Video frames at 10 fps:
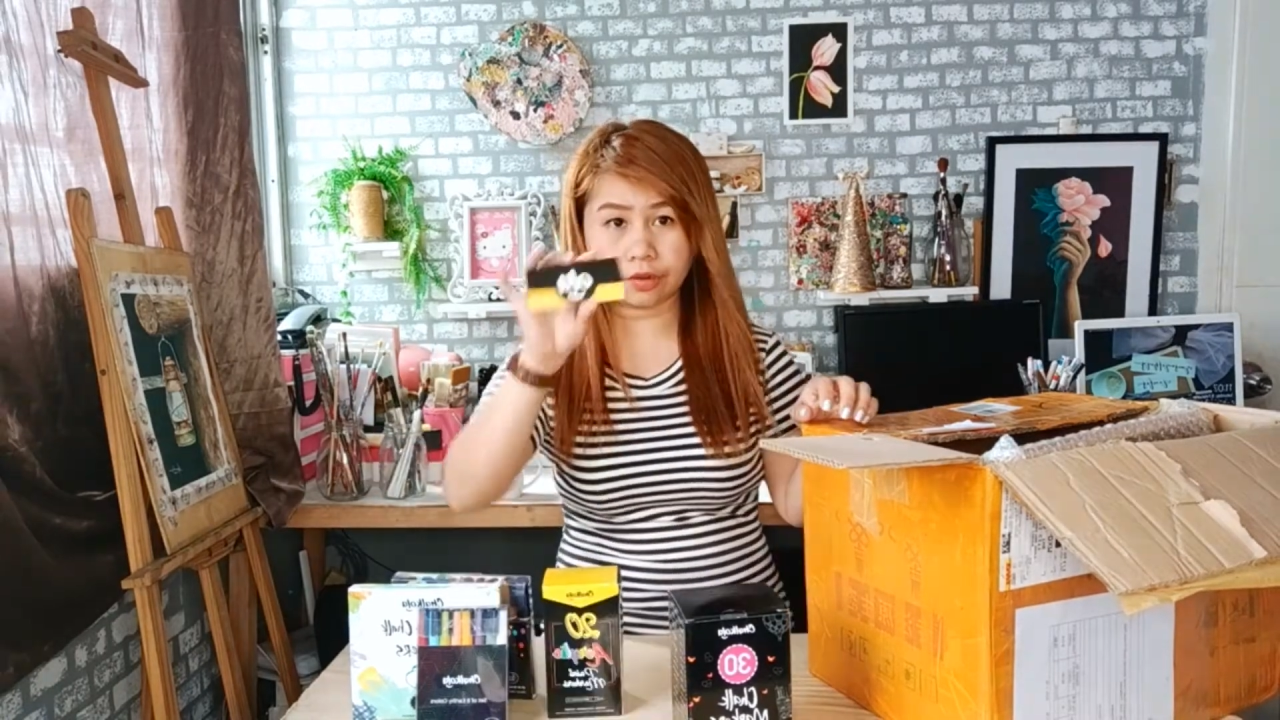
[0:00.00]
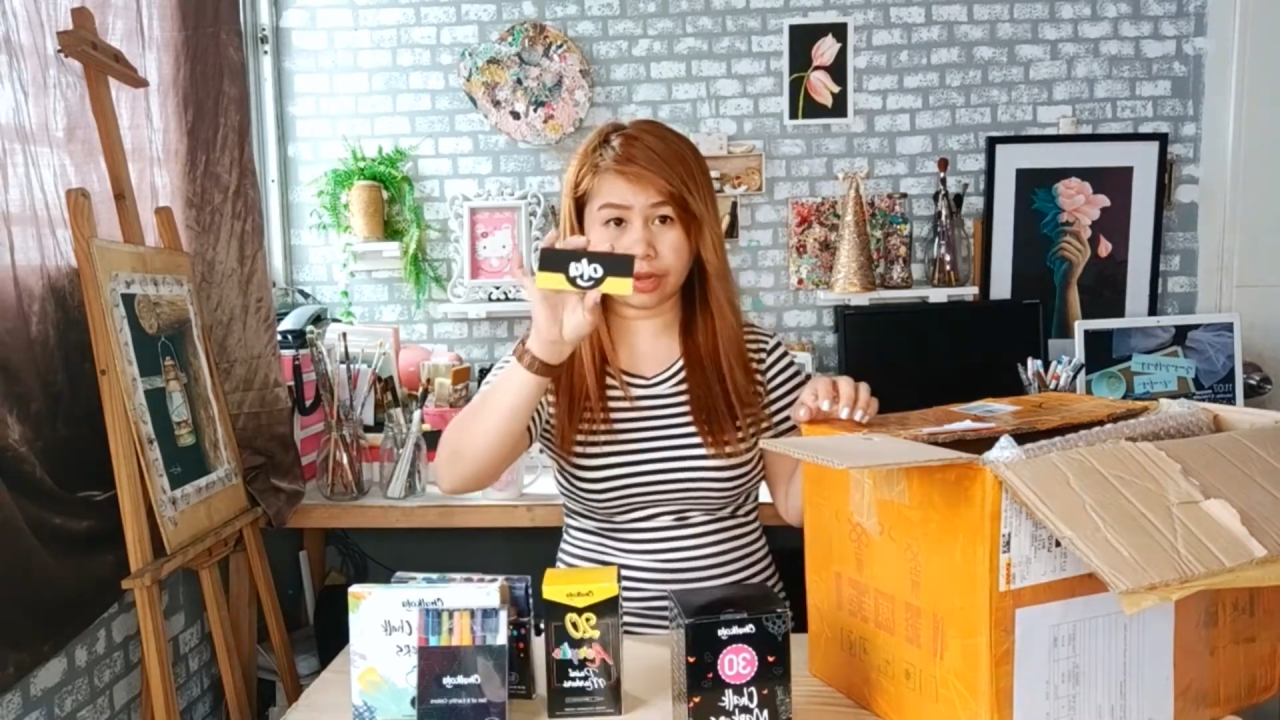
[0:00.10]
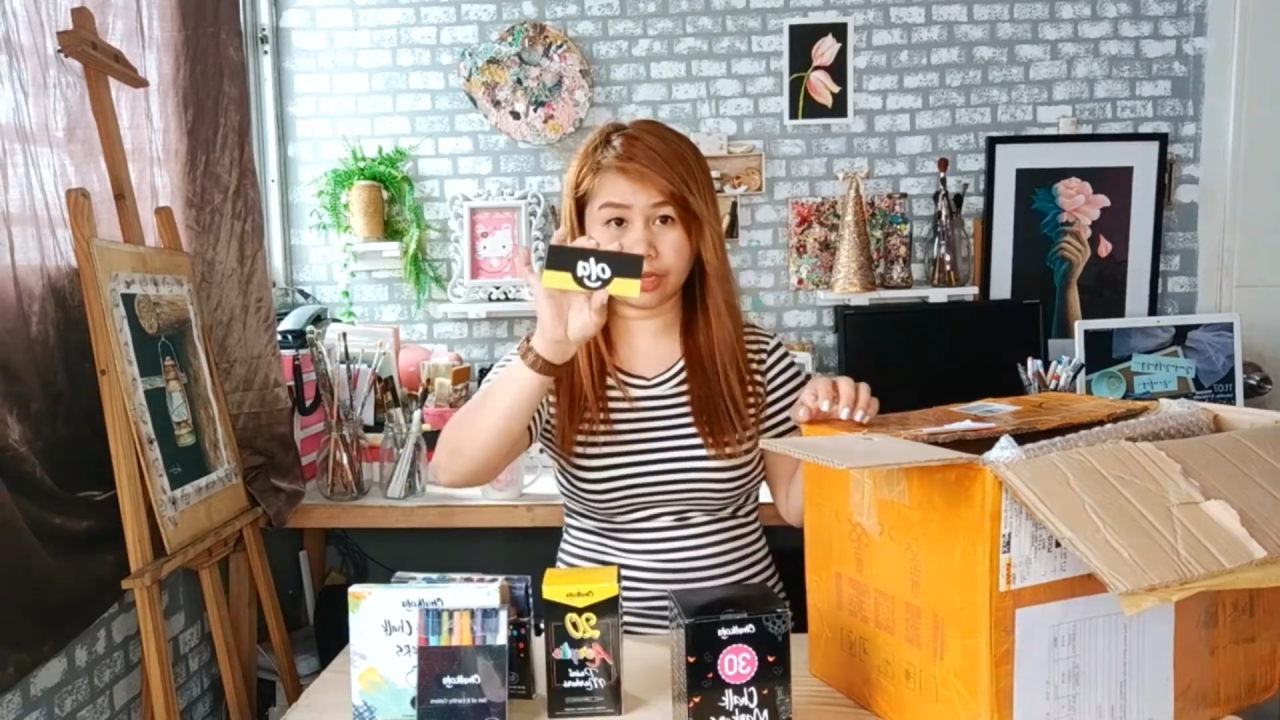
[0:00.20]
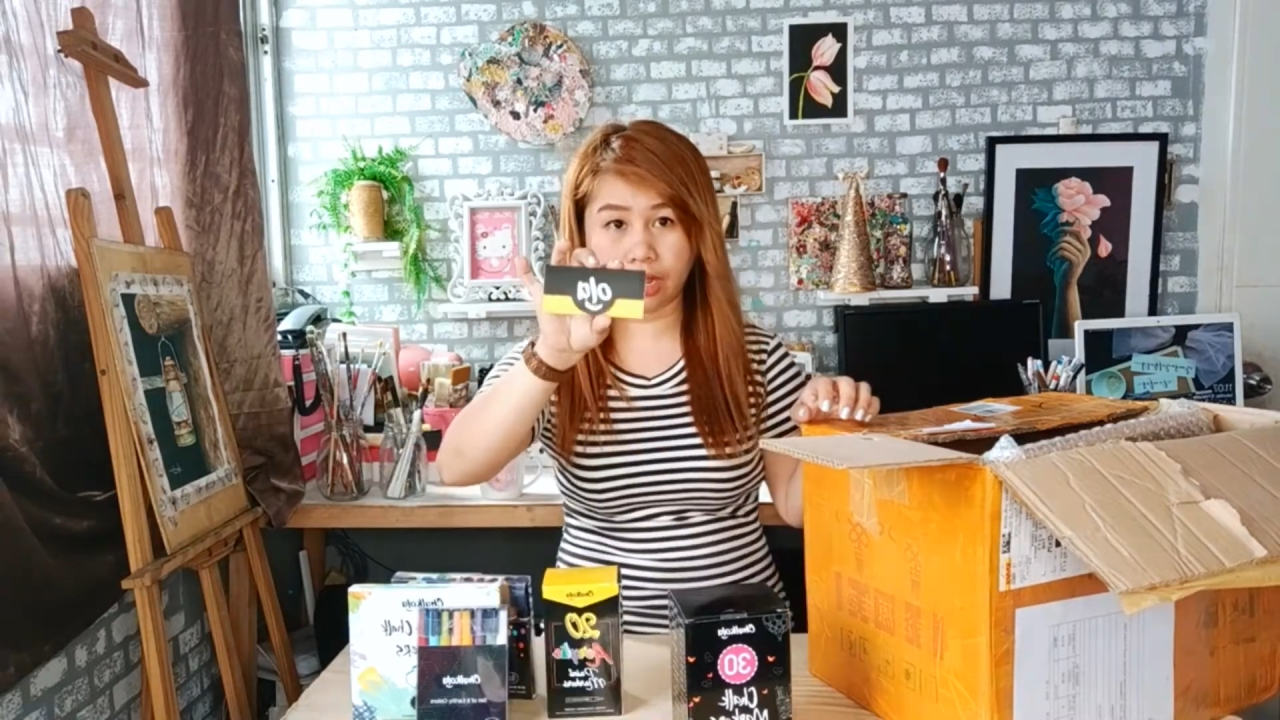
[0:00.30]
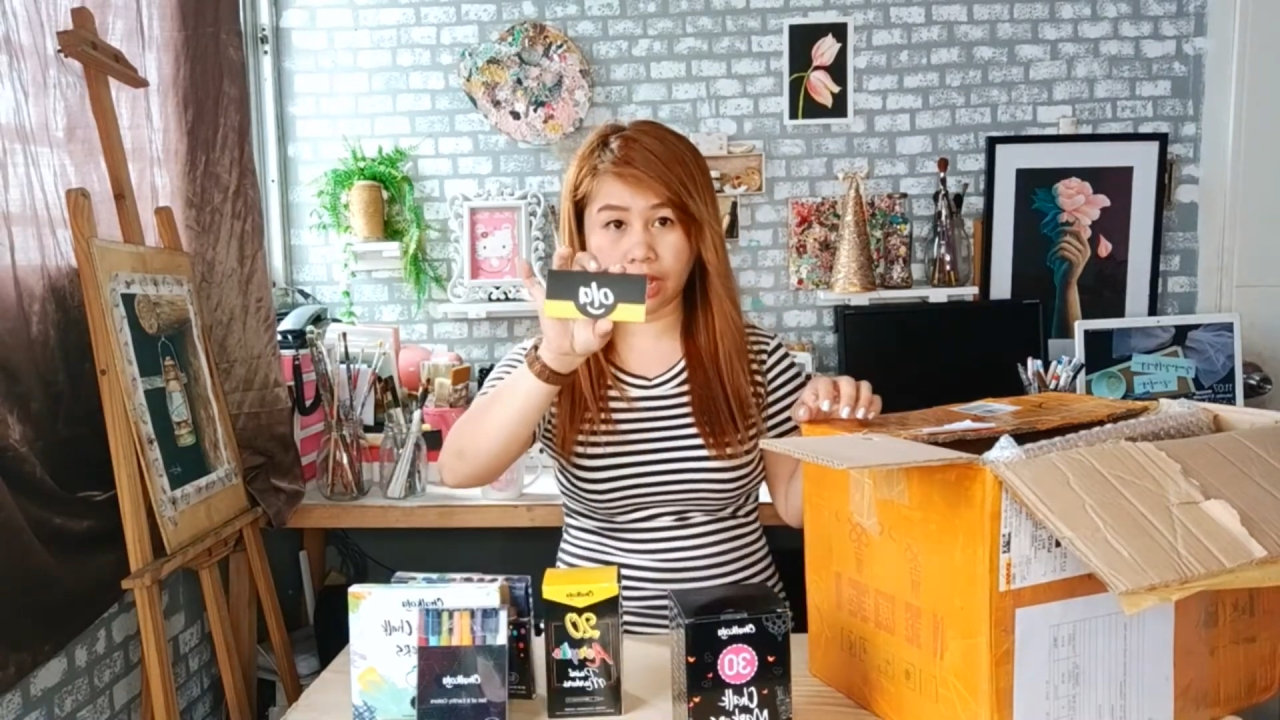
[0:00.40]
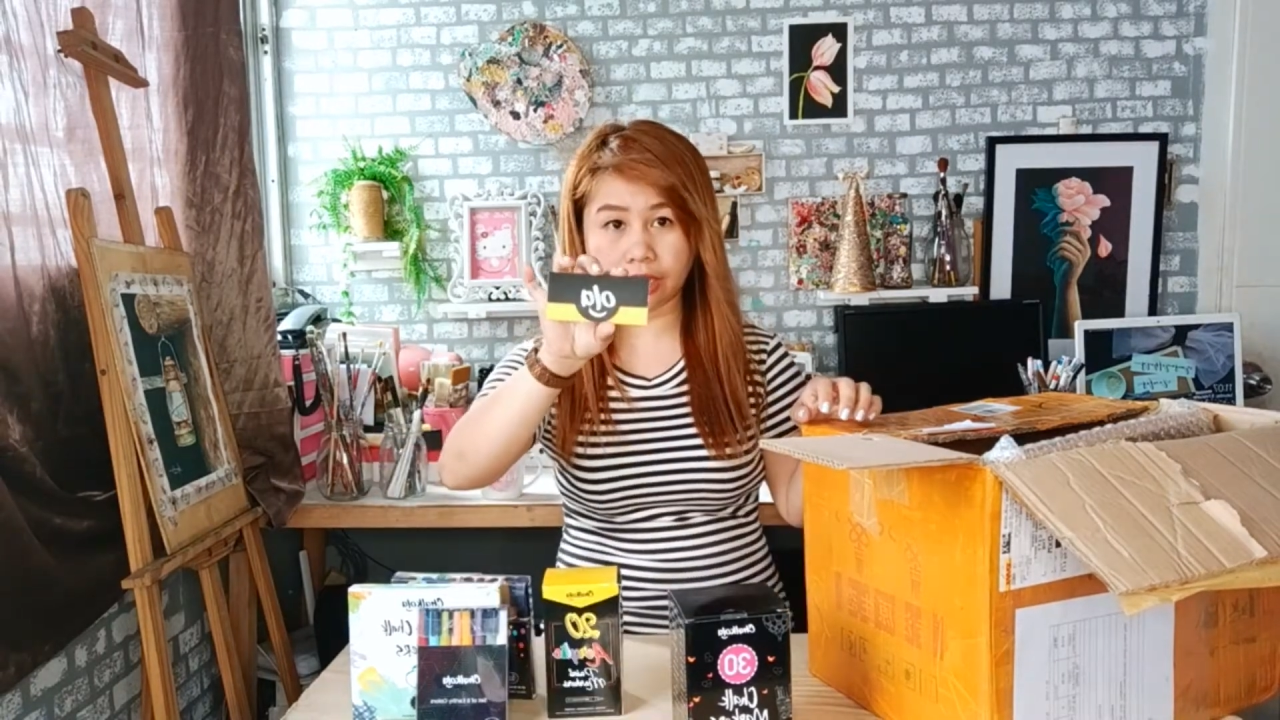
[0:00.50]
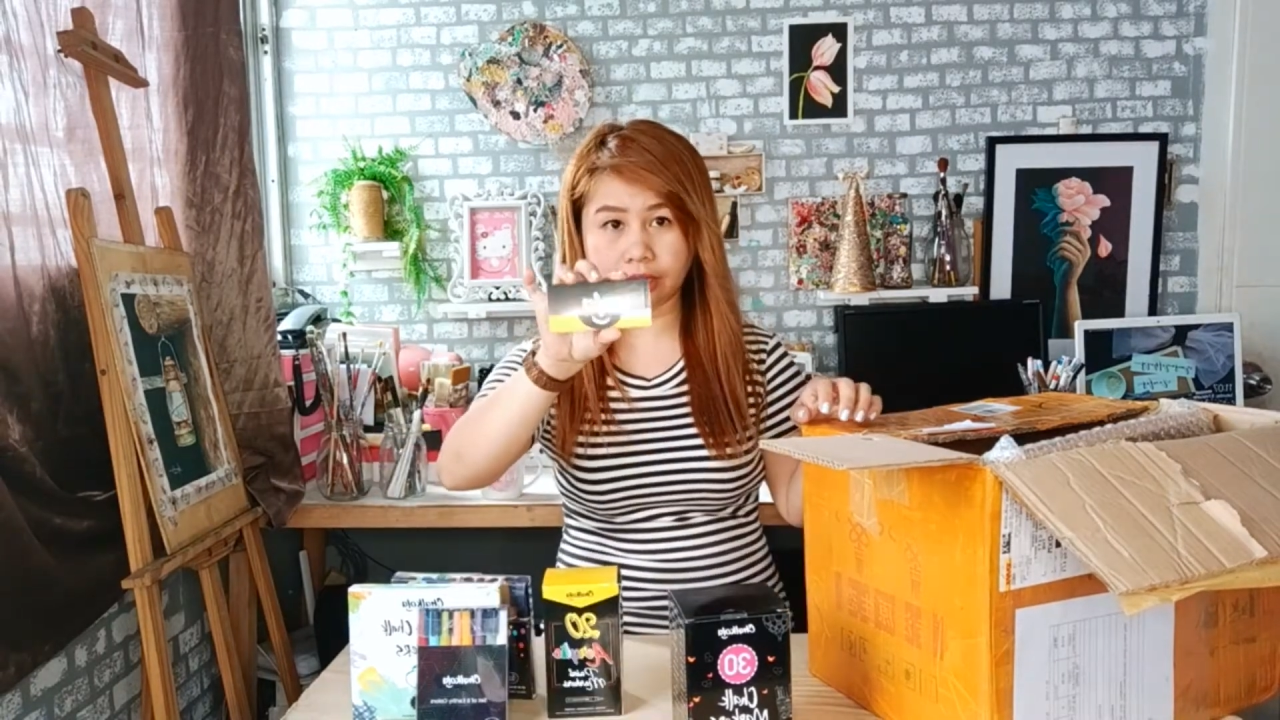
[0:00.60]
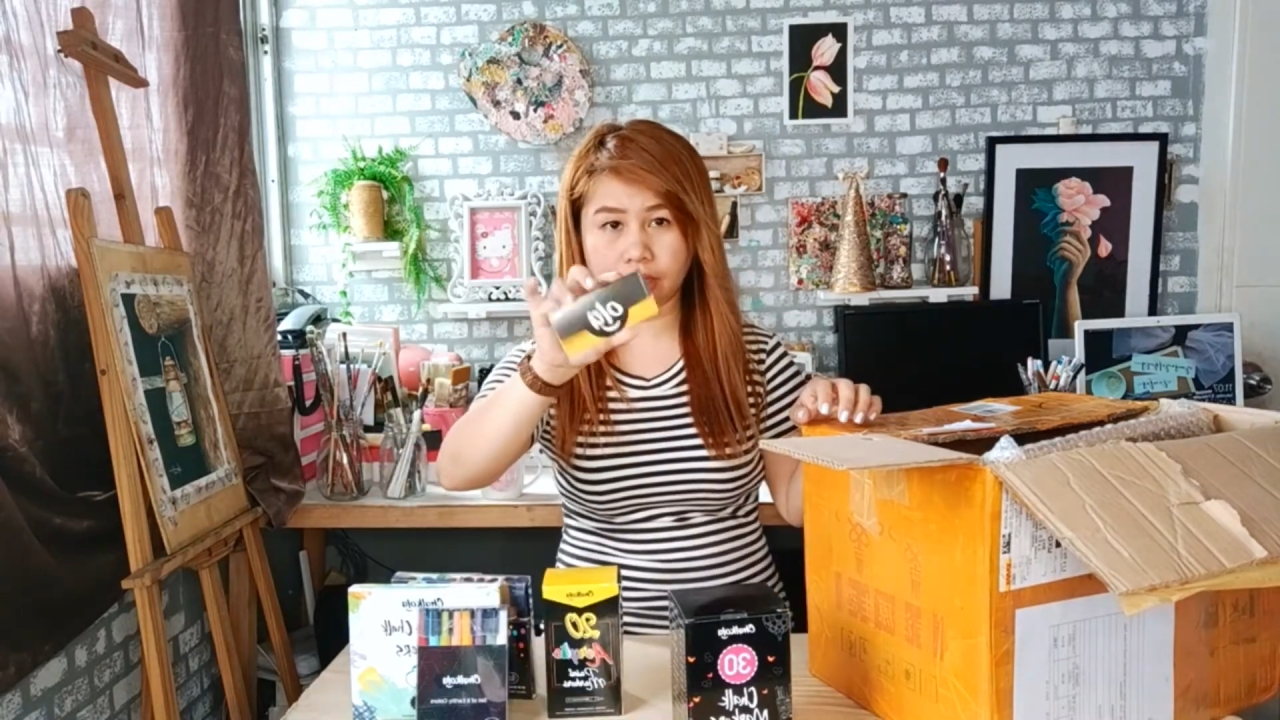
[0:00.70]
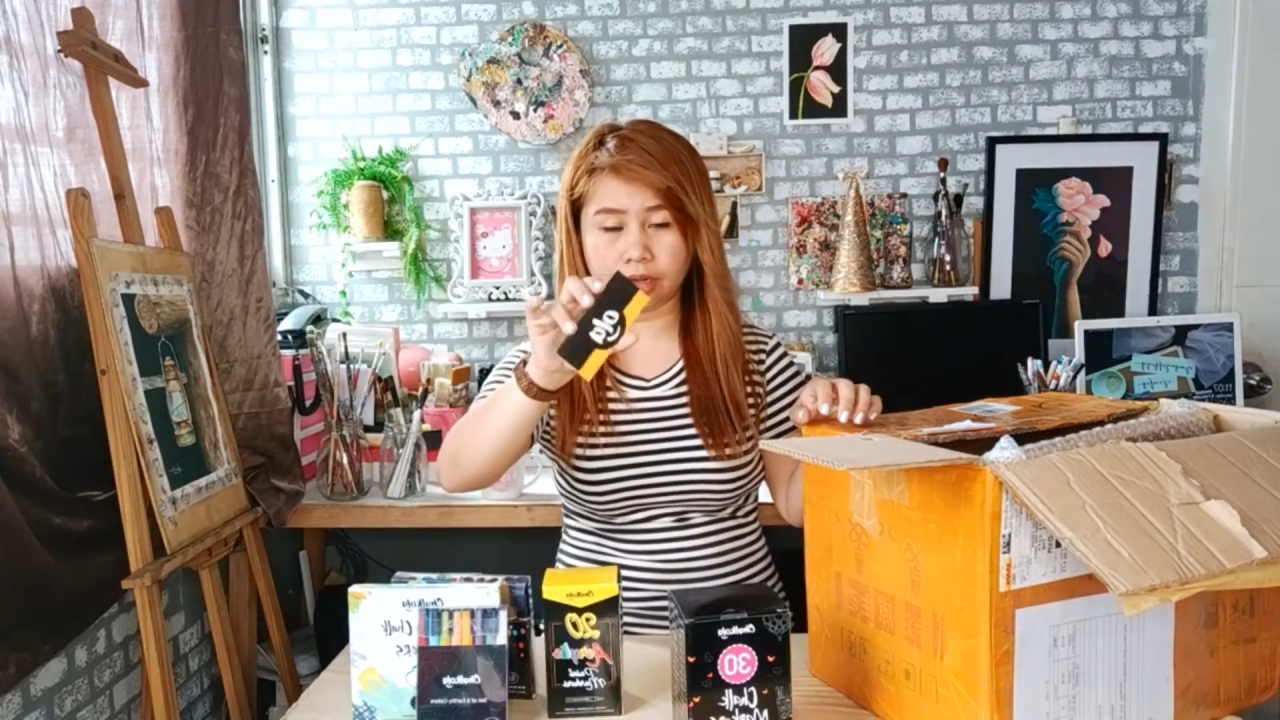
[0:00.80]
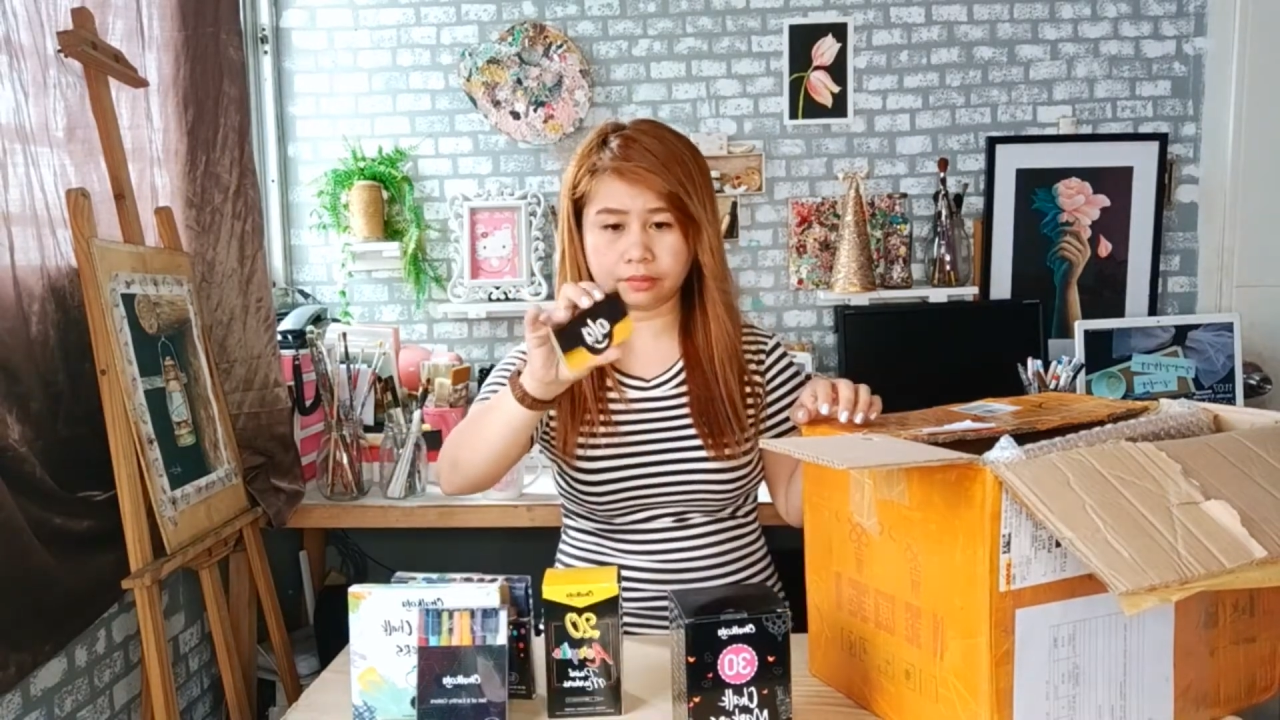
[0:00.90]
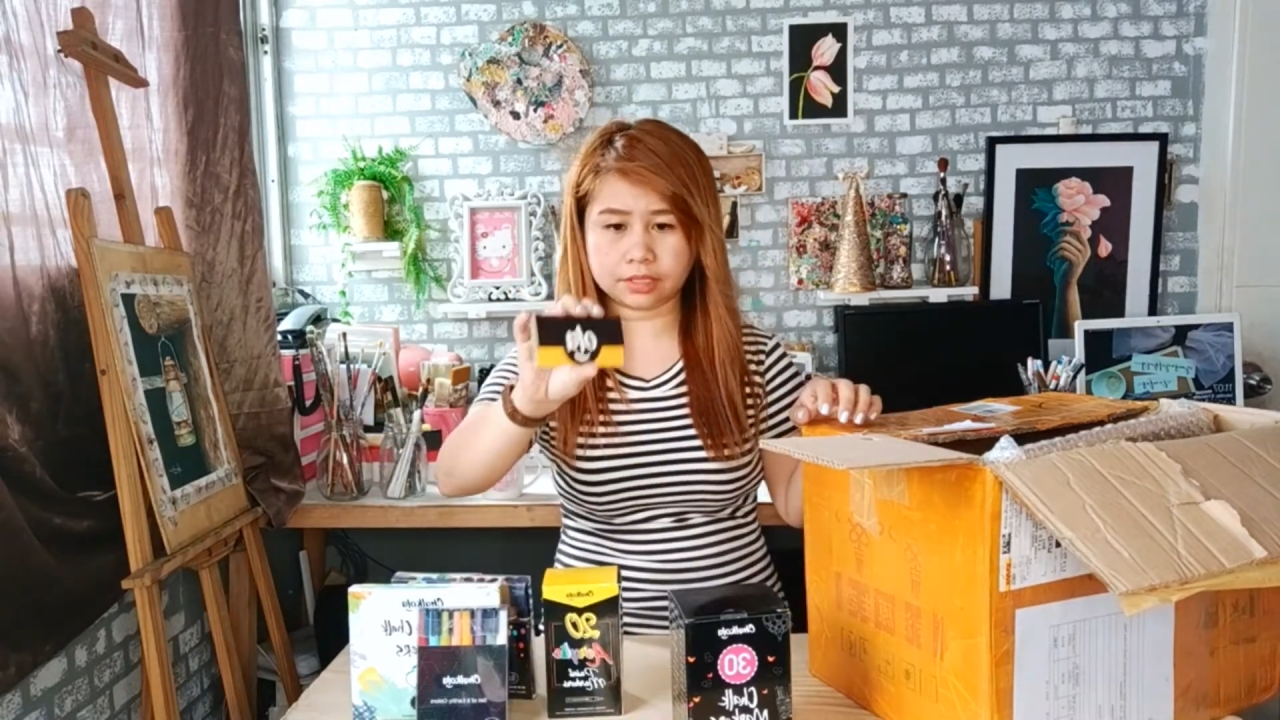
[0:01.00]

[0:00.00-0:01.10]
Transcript: Here I got,